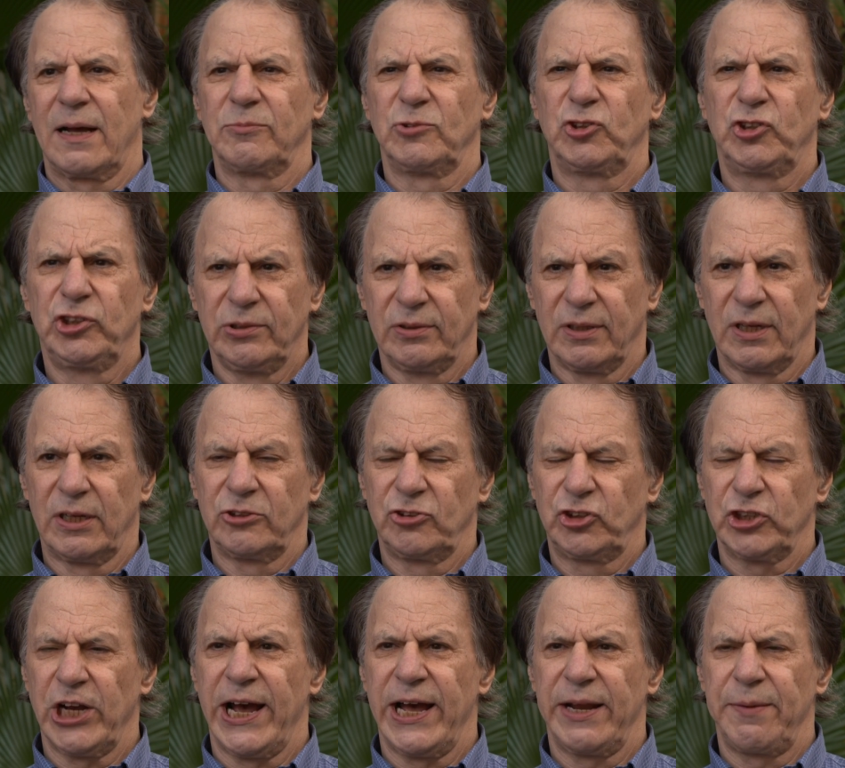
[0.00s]
I'm
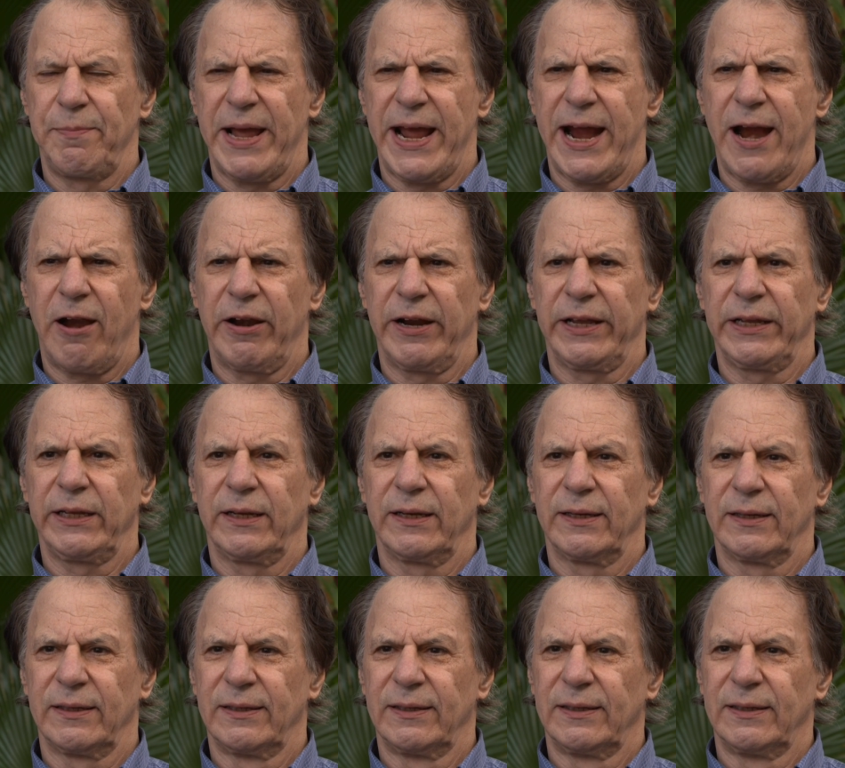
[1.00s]
John Barry.
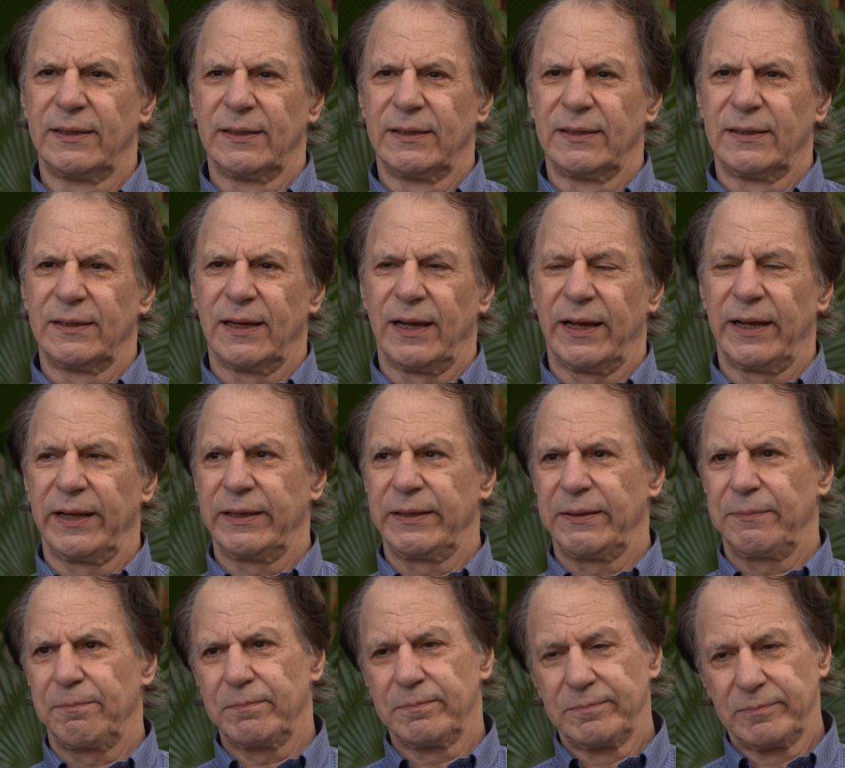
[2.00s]

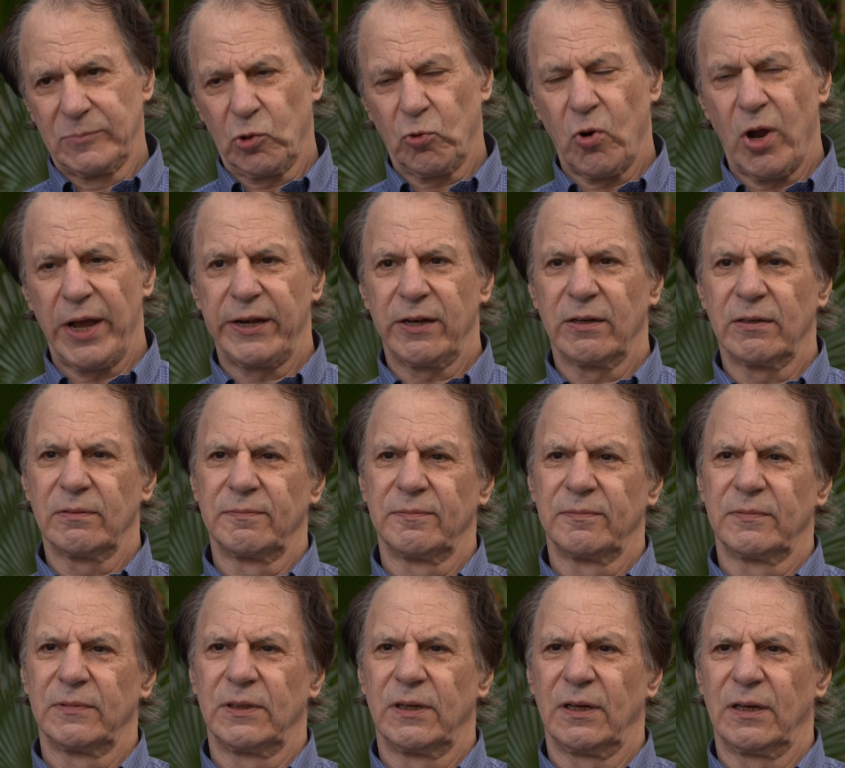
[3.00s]
I'm a writer.
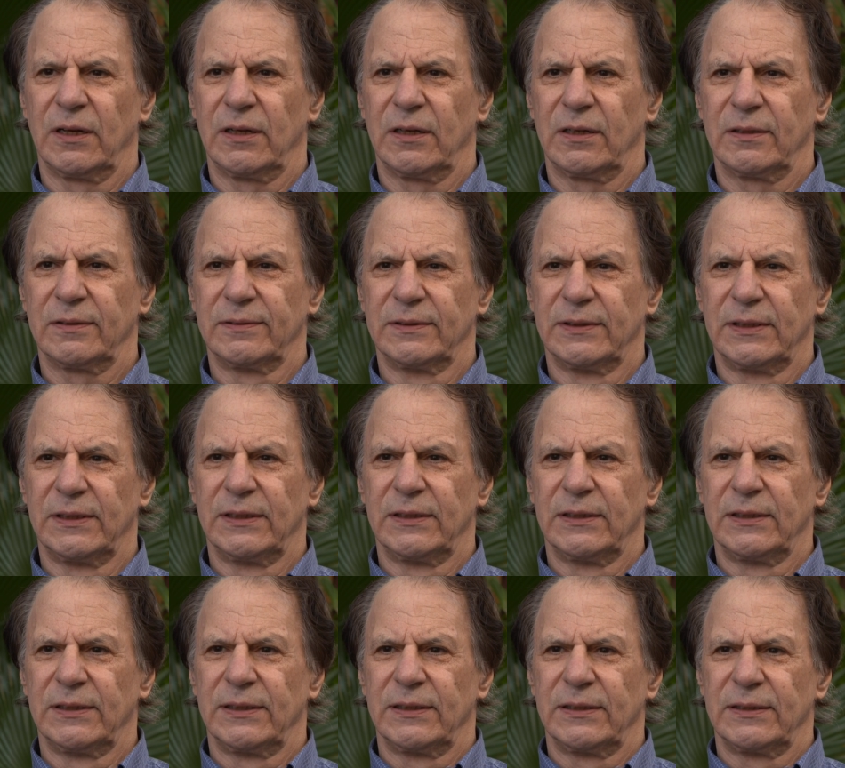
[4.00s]
Uh,
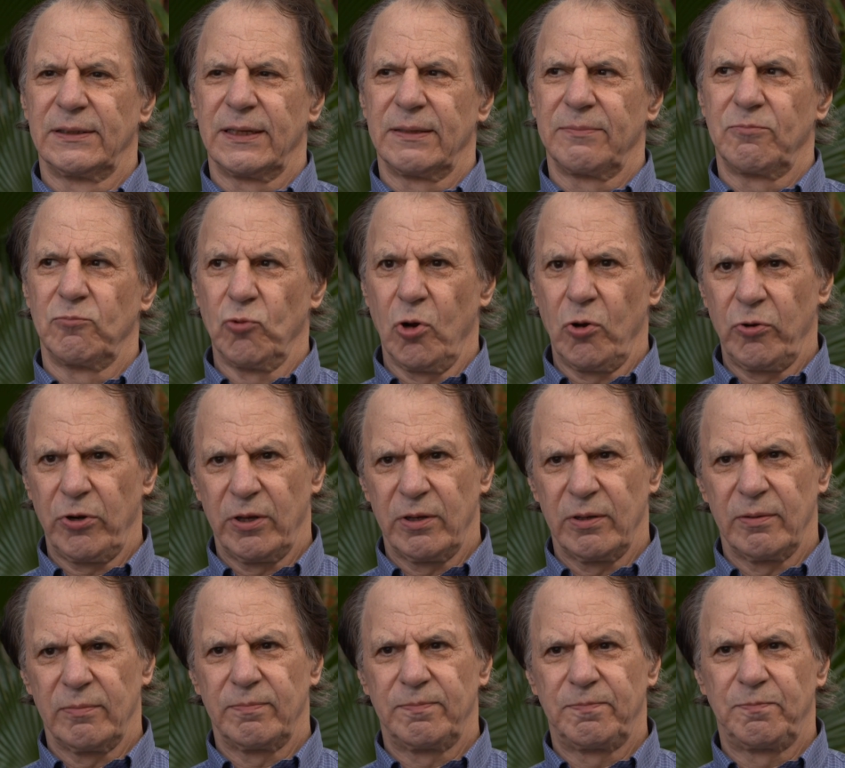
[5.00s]
wrote
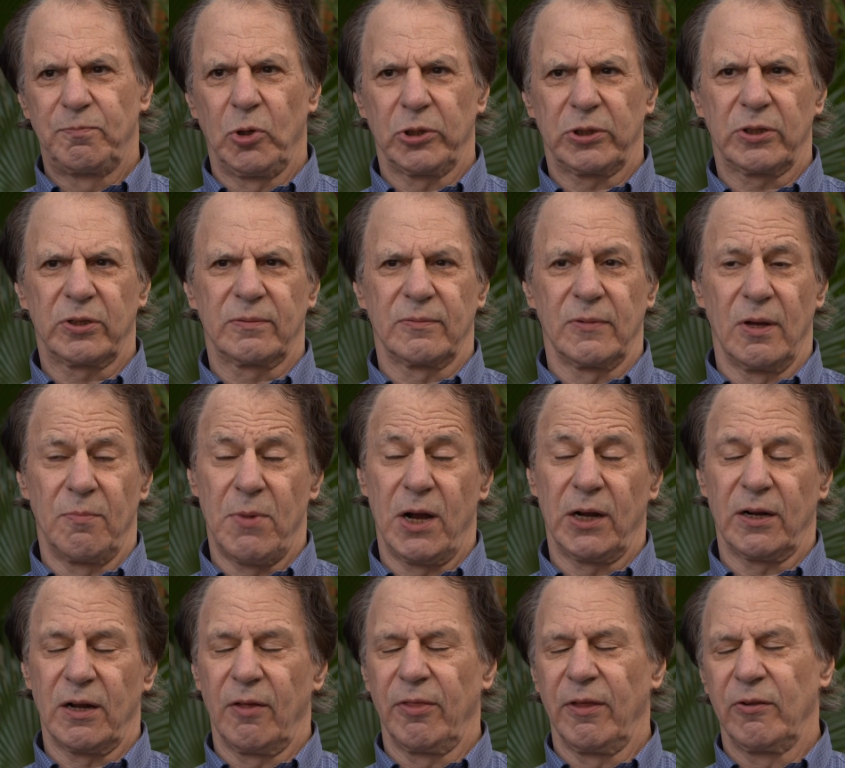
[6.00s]
a book,
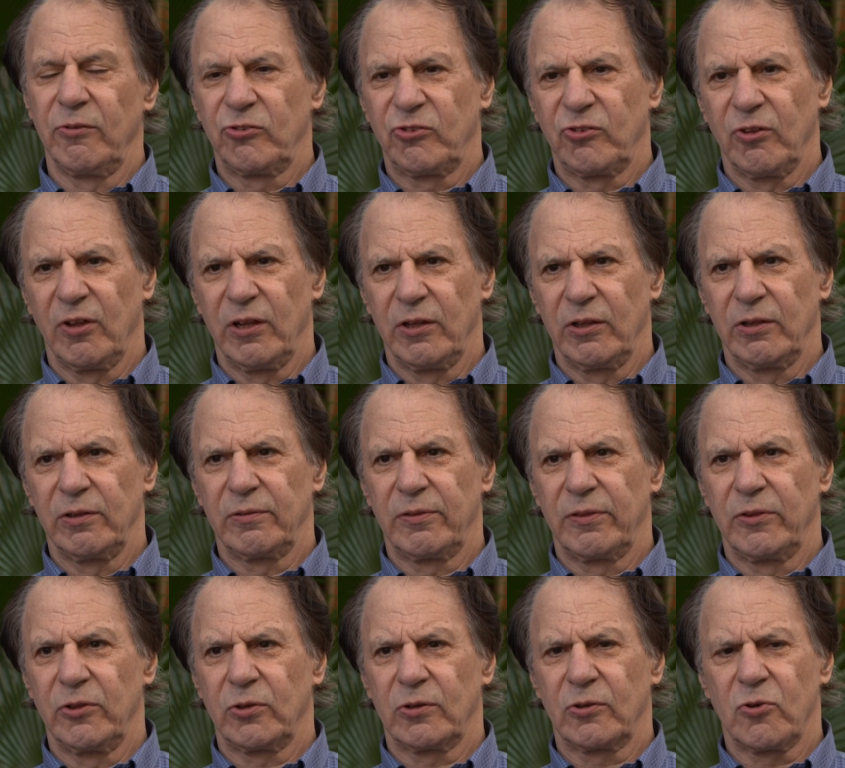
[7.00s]
among others, uh,
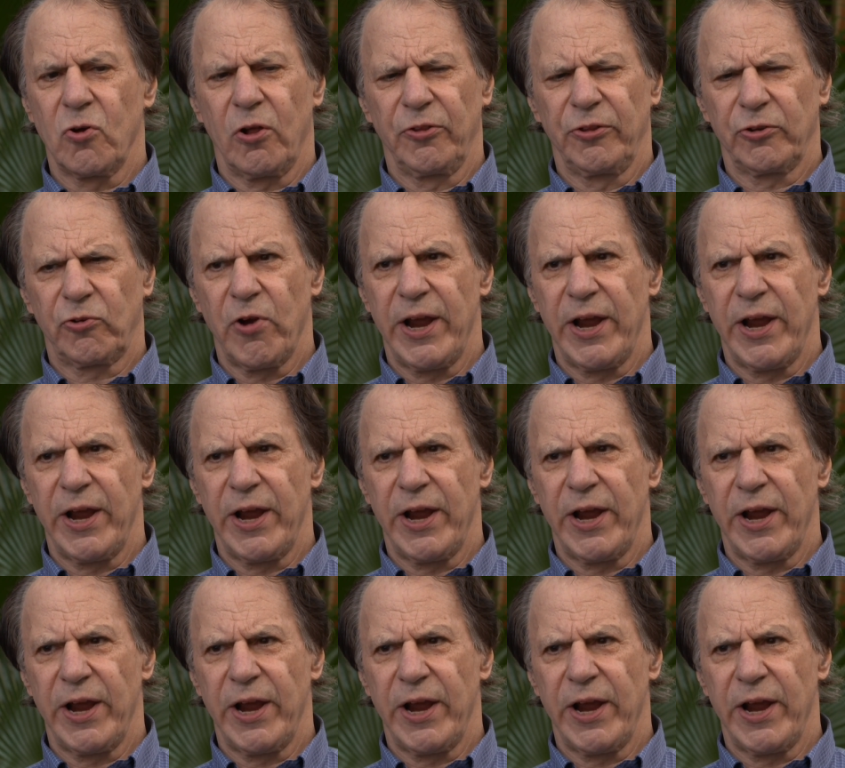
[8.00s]
called The